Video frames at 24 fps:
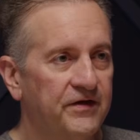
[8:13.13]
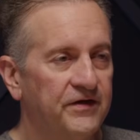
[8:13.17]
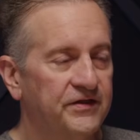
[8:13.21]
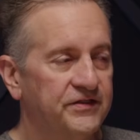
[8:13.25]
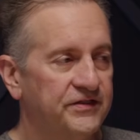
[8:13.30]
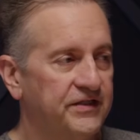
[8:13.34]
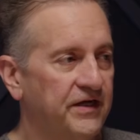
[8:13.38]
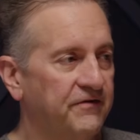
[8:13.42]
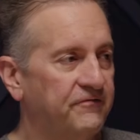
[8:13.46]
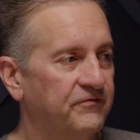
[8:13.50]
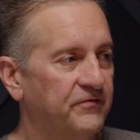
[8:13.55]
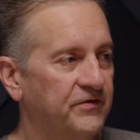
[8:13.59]

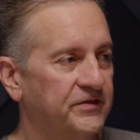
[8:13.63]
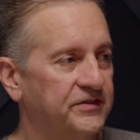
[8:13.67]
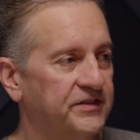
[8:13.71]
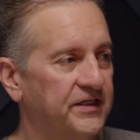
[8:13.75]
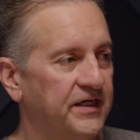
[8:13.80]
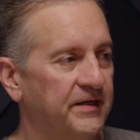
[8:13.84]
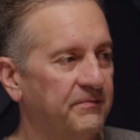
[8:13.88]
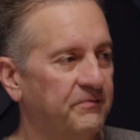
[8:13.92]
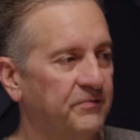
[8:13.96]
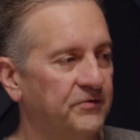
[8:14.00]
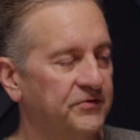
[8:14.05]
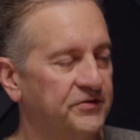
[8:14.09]
Say, for
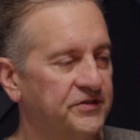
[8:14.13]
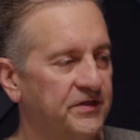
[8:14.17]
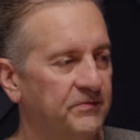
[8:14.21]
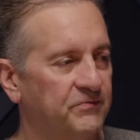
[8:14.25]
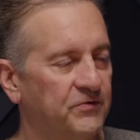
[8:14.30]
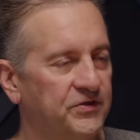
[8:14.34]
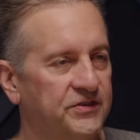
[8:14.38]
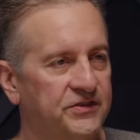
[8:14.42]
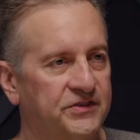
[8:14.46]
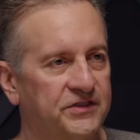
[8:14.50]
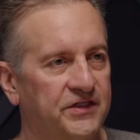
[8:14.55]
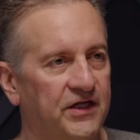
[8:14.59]
example,
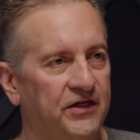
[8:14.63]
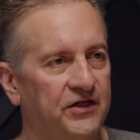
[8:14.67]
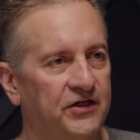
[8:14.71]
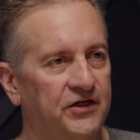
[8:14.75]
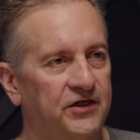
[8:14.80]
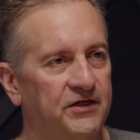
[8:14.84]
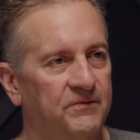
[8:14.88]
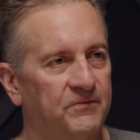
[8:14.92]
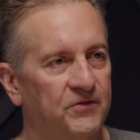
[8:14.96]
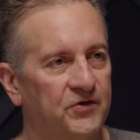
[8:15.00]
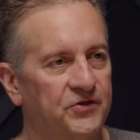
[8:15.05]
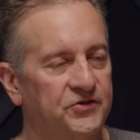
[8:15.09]
someone's selling
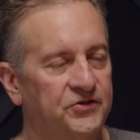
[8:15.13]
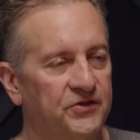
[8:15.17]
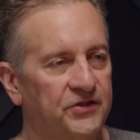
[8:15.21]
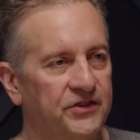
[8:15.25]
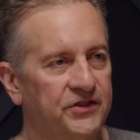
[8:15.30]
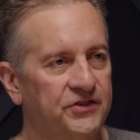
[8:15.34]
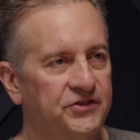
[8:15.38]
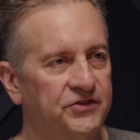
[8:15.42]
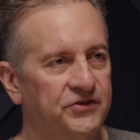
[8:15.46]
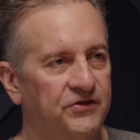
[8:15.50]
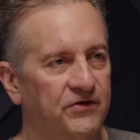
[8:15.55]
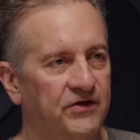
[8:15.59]
commercial
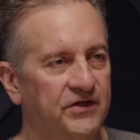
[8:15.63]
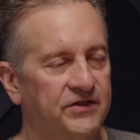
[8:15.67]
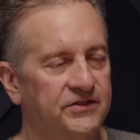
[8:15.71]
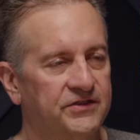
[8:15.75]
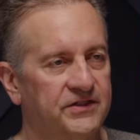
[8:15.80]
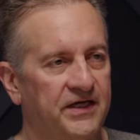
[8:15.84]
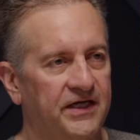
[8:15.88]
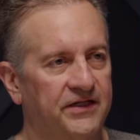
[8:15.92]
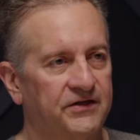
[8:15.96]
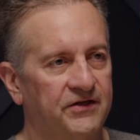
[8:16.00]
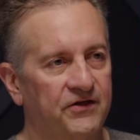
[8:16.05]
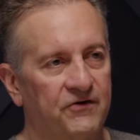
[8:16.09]

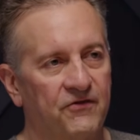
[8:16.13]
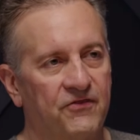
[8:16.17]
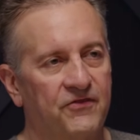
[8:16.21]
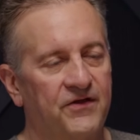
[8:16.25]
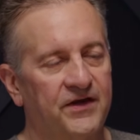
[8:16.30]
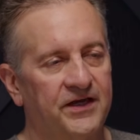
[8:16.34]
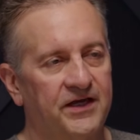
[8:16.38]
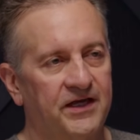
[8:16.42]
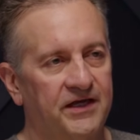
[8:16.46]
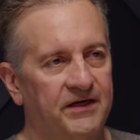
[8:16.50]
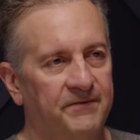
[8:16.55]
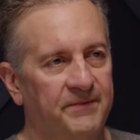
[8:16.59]
insurance and they're
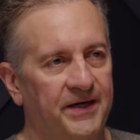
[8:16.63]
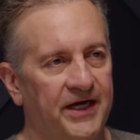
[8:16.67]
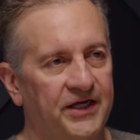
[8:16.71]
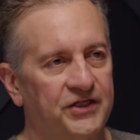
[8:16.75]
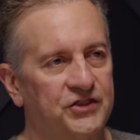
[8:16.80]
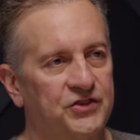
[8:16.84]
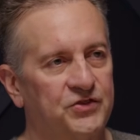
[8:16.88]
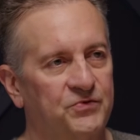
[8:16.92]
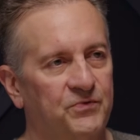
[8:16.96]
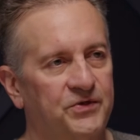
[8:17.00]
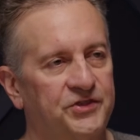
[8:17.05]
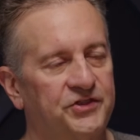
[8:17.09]
thinking
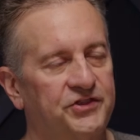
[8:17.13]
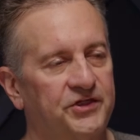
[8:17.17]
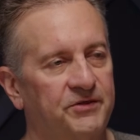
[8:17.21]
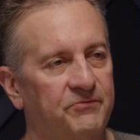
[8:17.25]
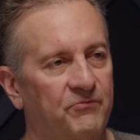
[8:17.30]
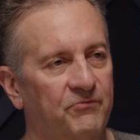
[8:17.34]
about switching